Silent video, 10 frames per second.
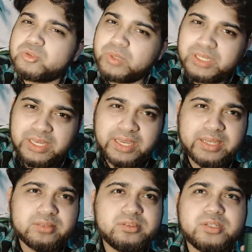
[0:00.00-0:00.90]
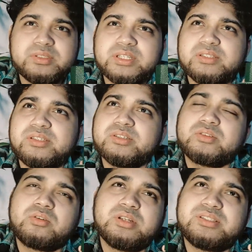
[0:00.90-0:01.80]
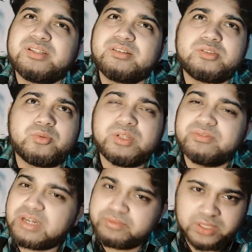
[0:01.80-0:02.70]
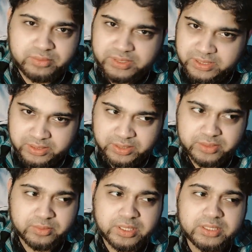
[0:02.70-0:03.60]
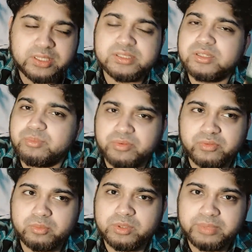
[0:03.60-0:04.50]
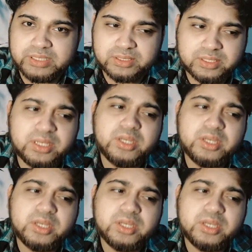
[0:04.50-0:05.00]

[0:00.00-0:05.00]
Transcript: 28 degrees Celsius or let's say under 25 degrees Celsius, right? It's gonna perform the best.